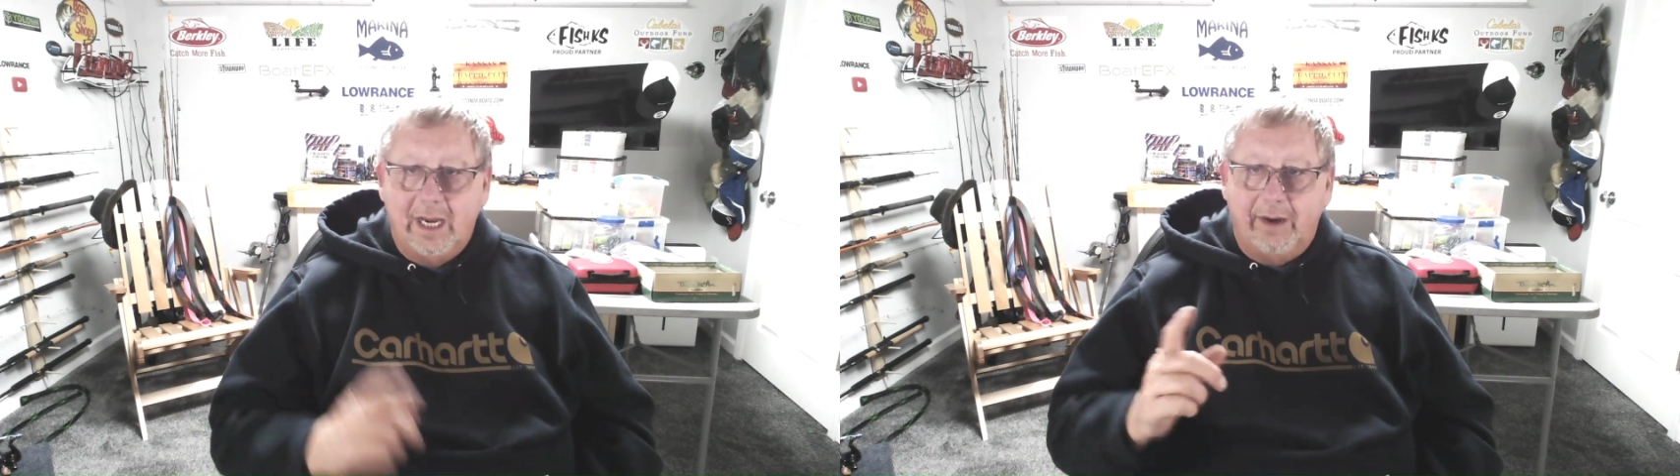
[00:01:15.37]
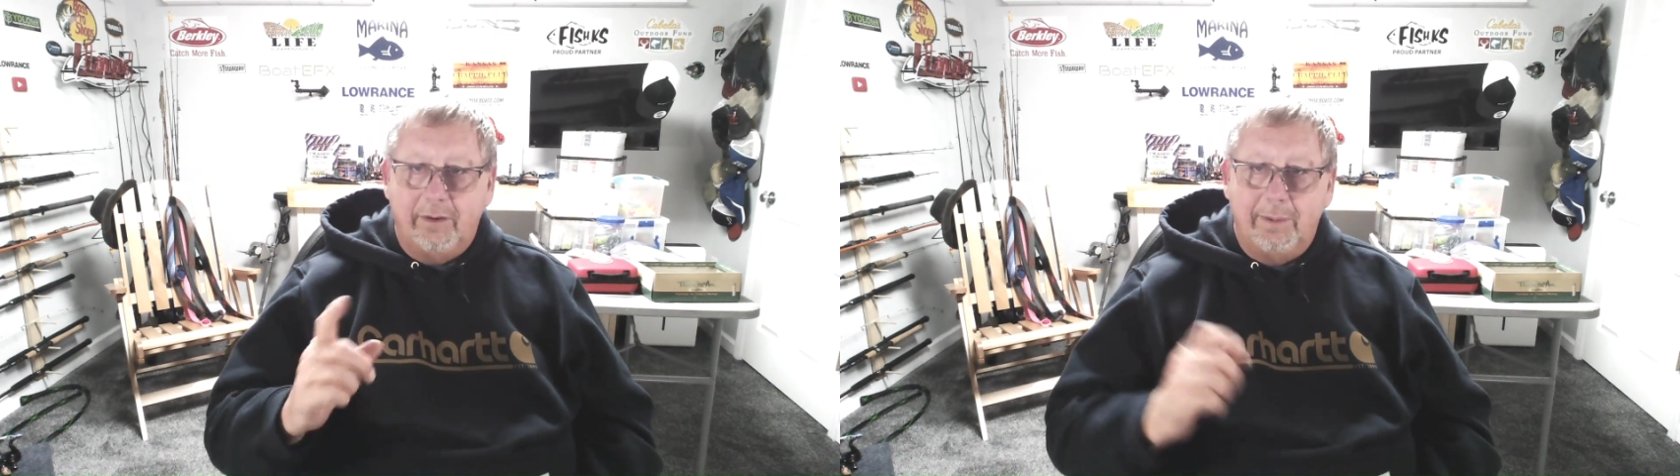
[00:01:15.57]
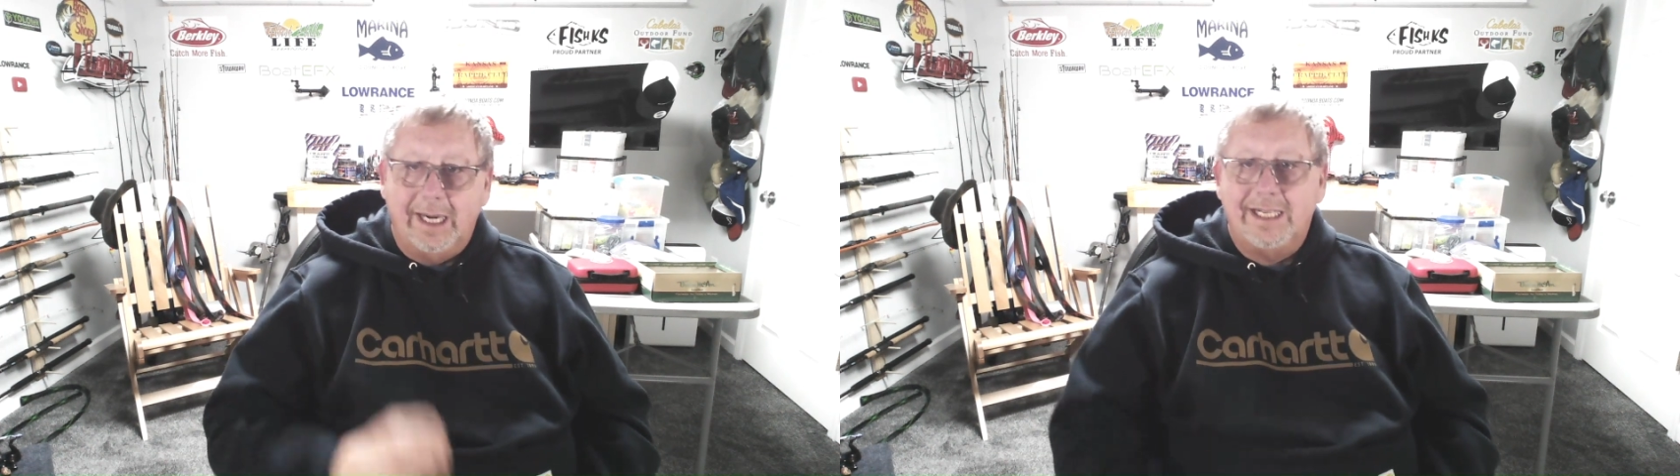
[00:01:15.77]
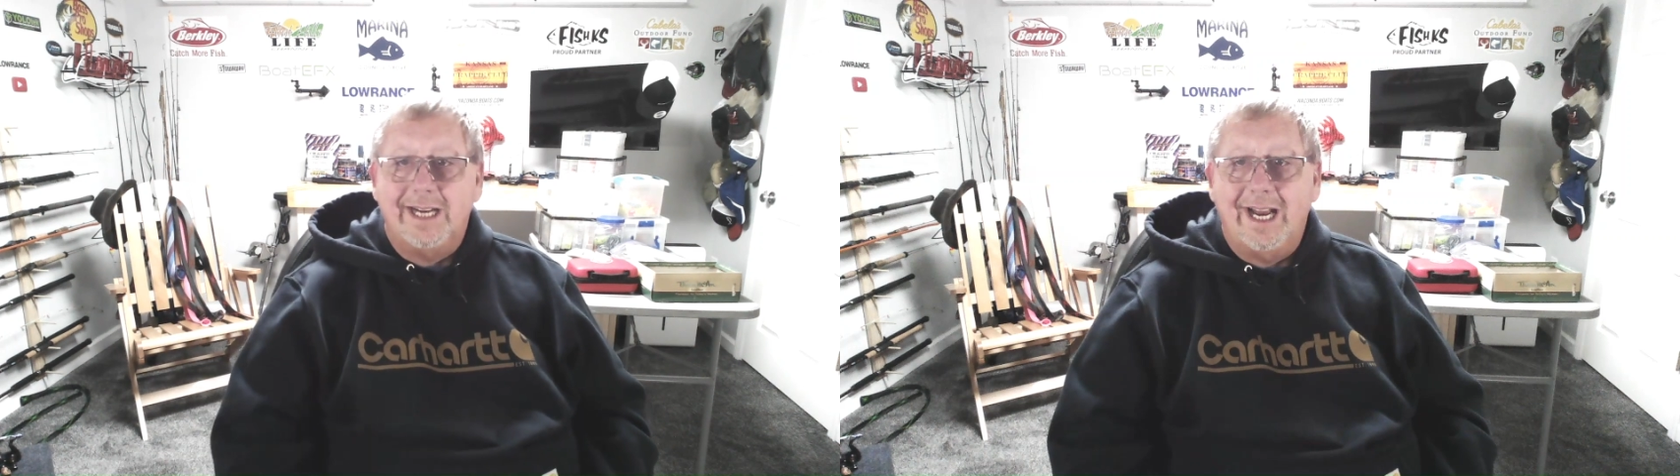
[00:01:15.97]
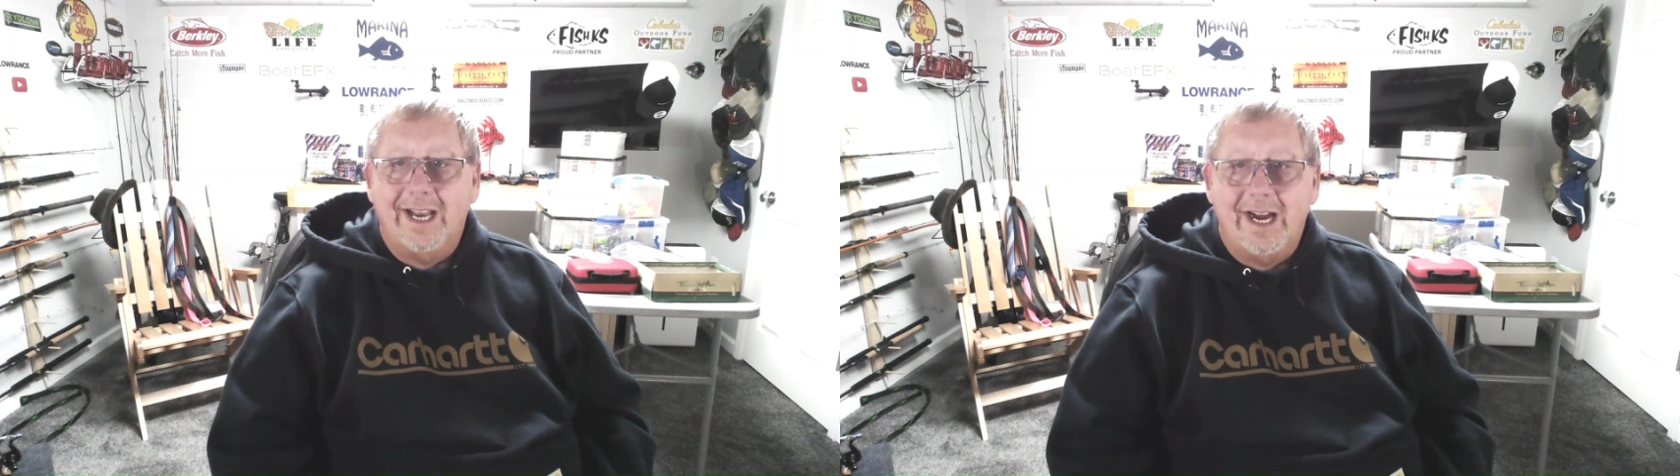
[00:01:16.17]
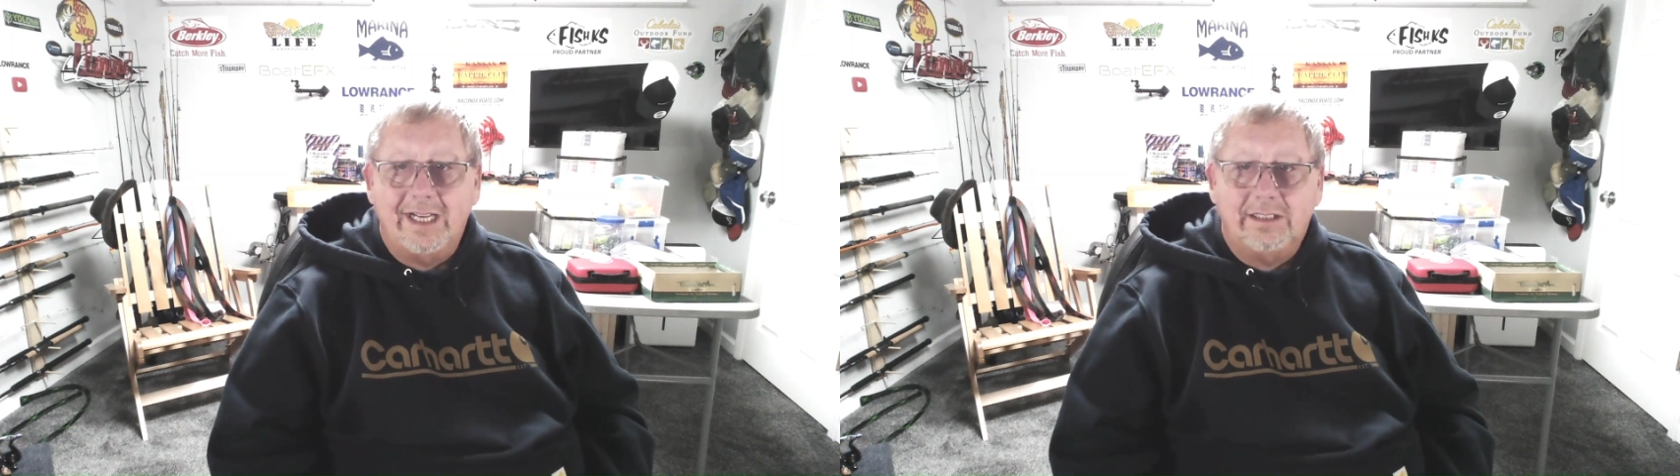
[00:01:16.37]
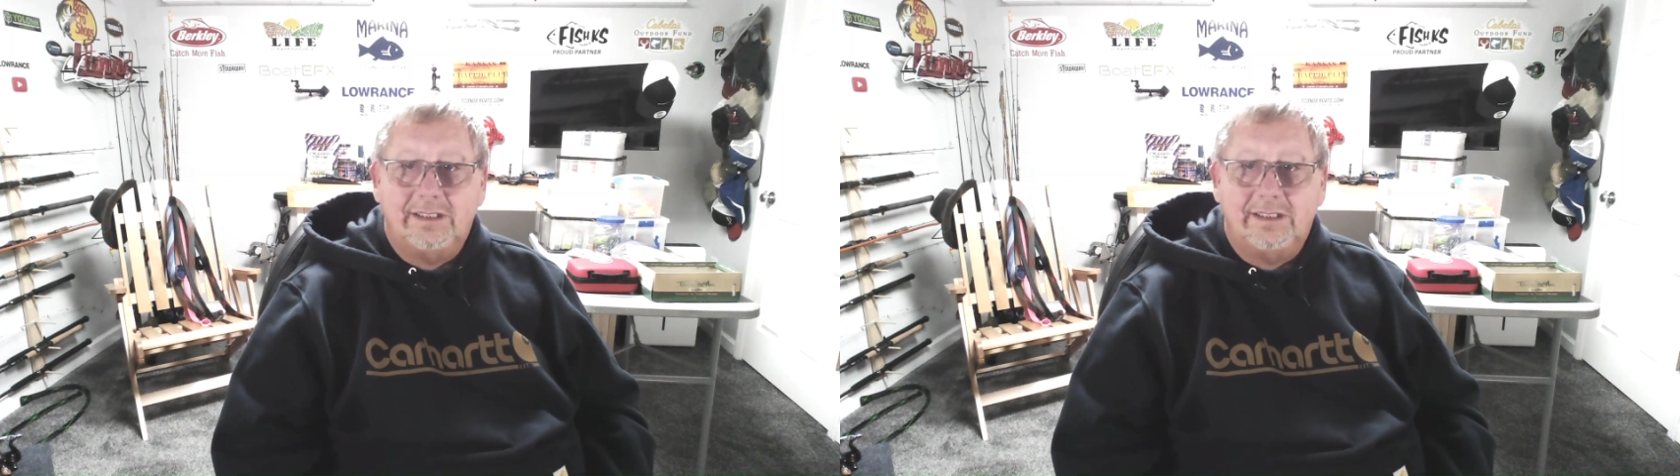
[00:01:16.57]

Everybody tie lines.